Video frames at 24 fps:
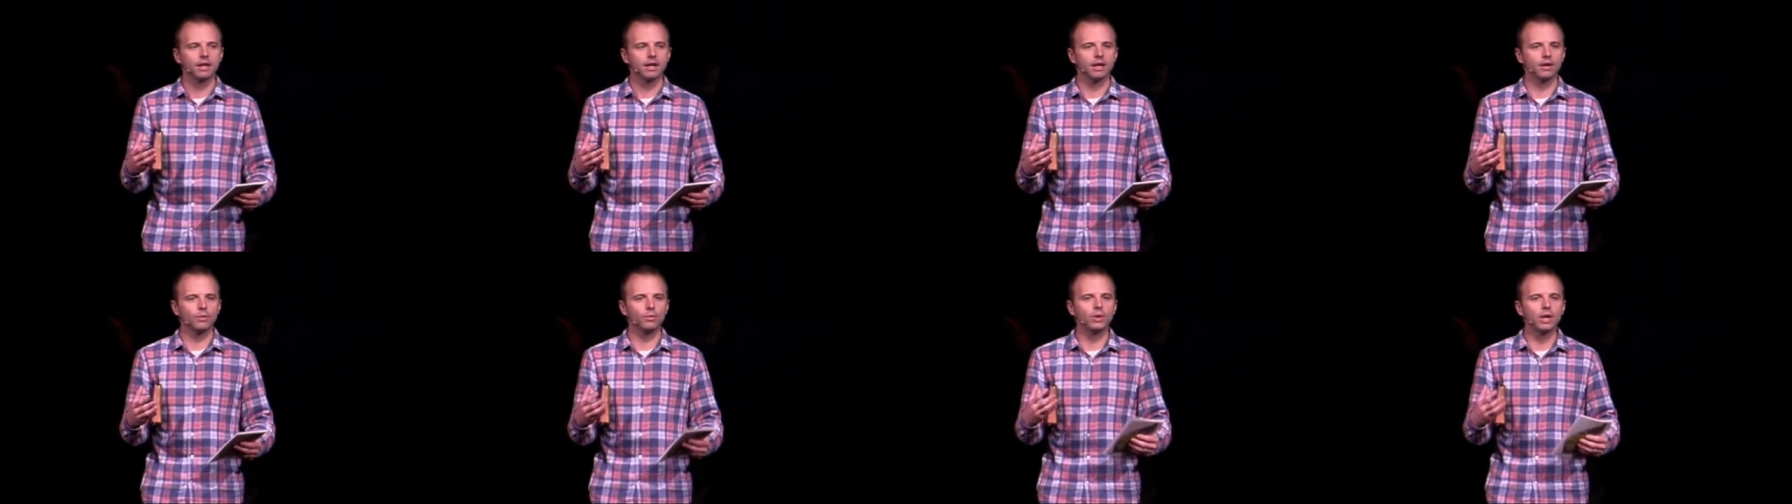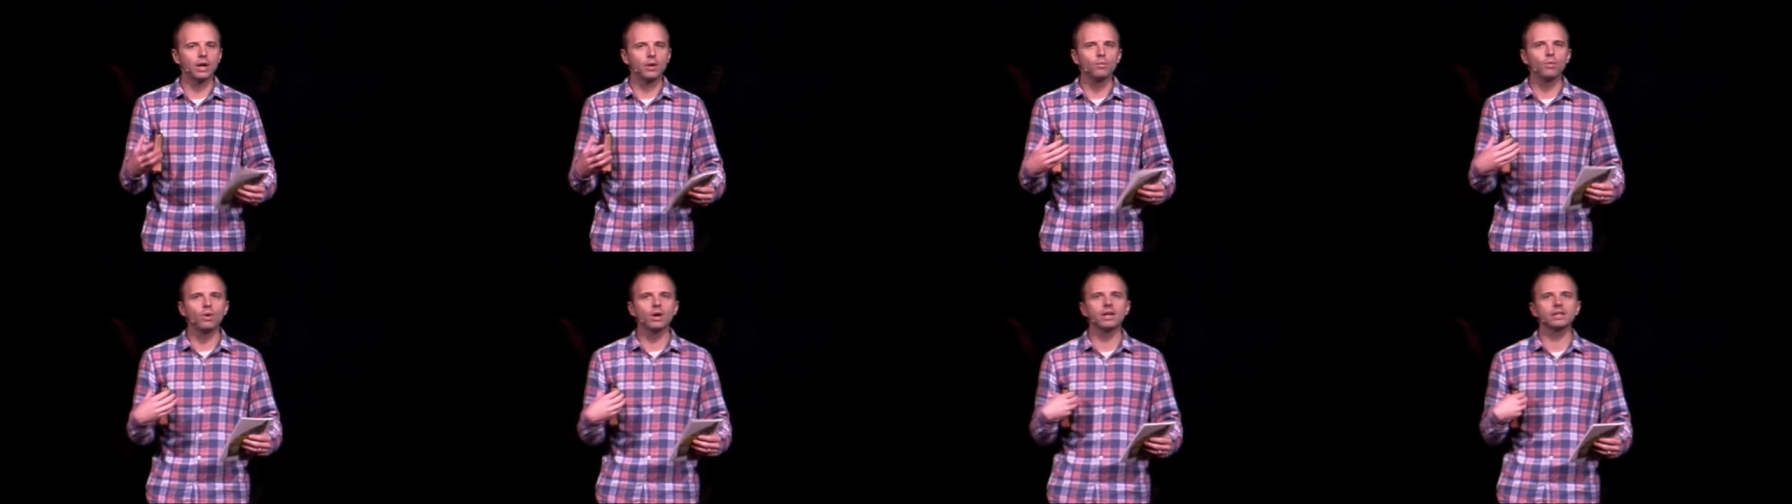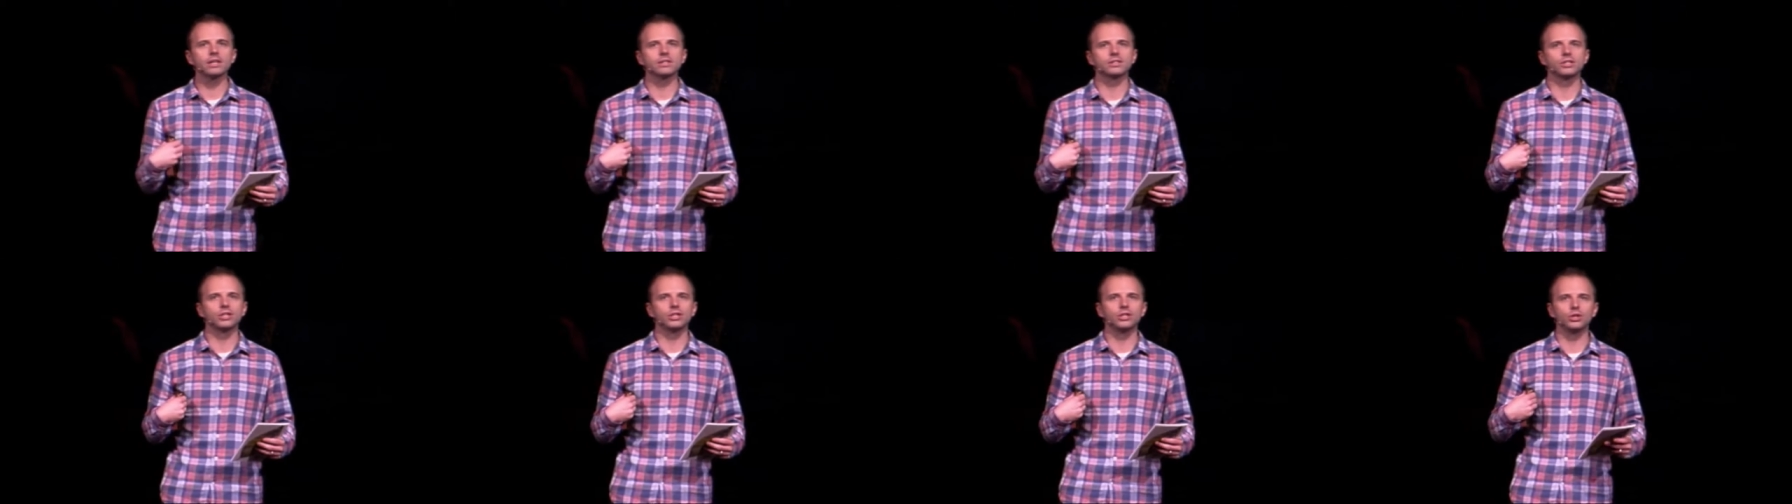And what I want
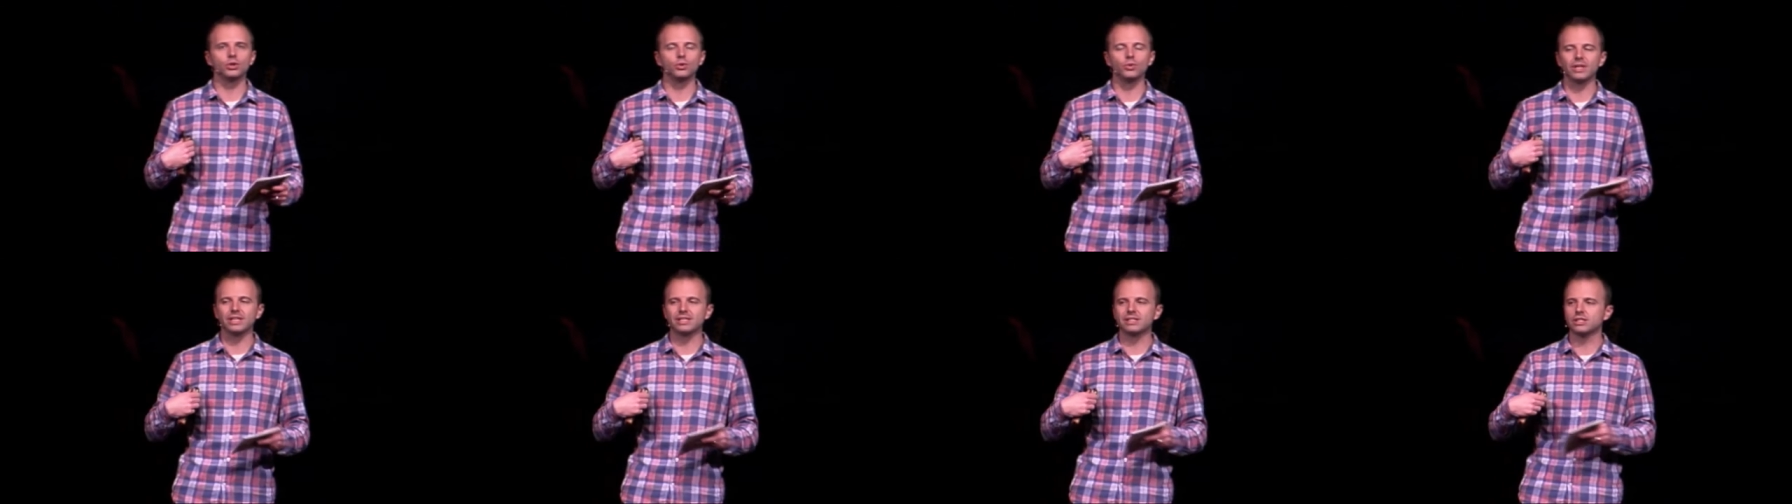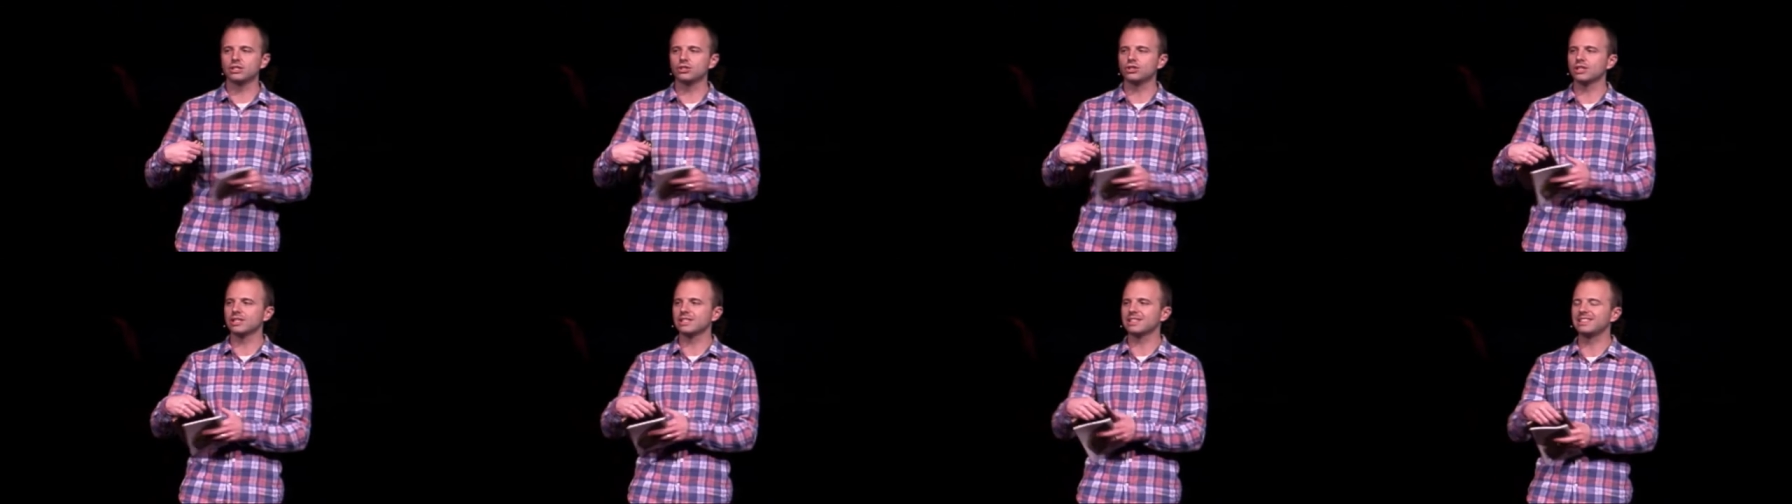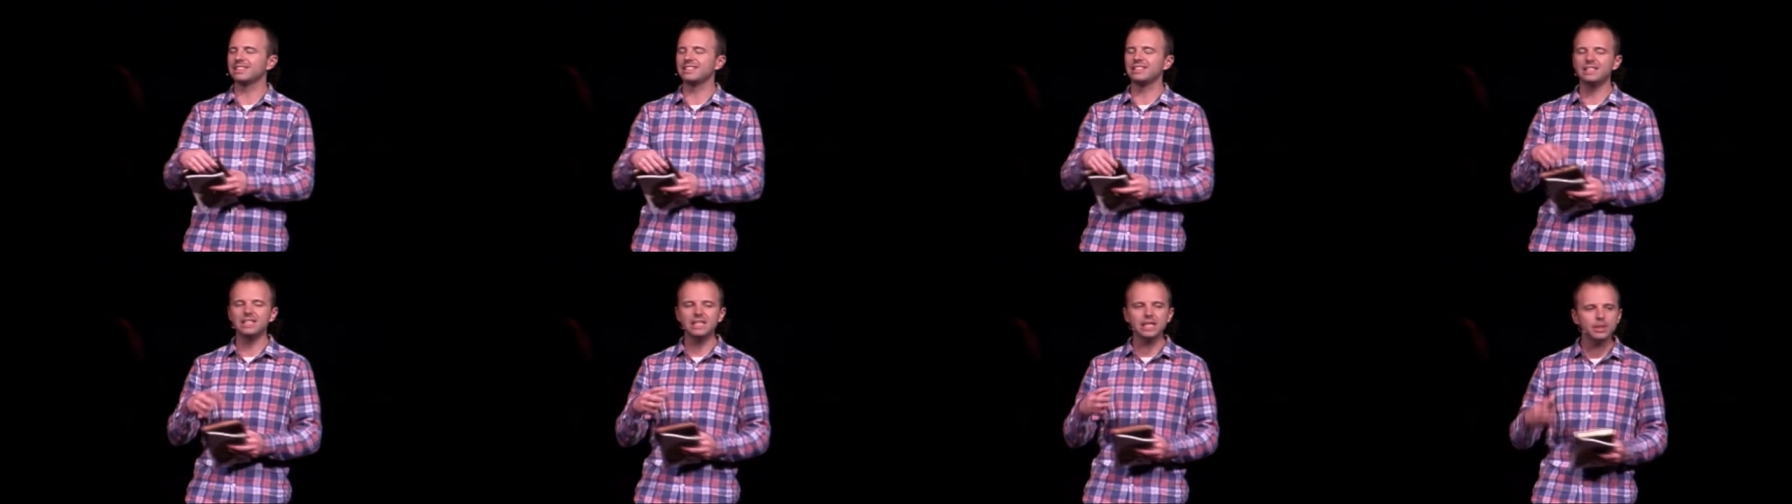us to do is to just
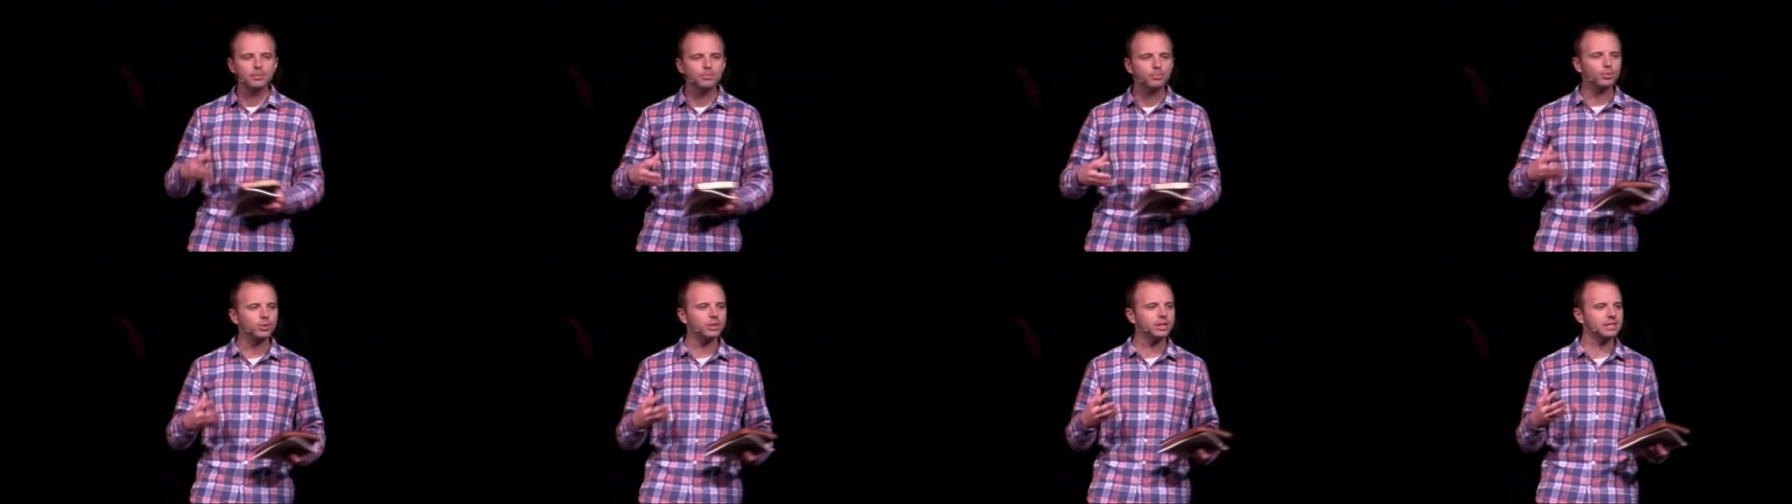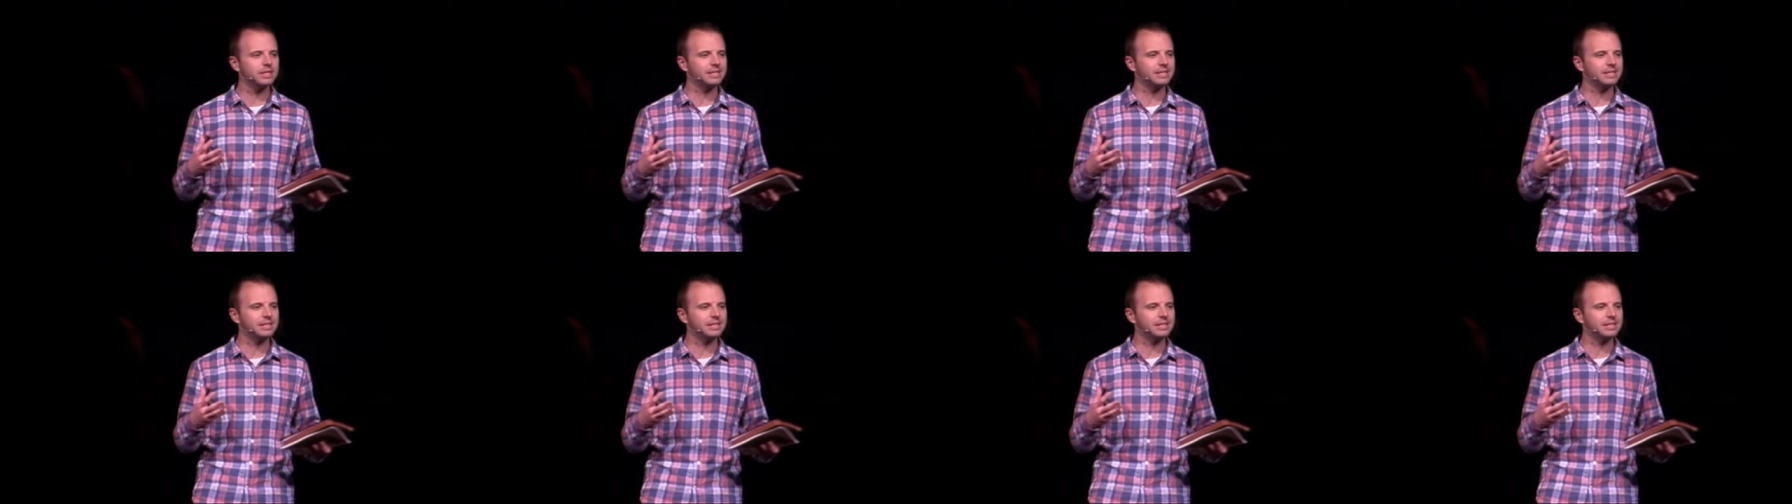deeply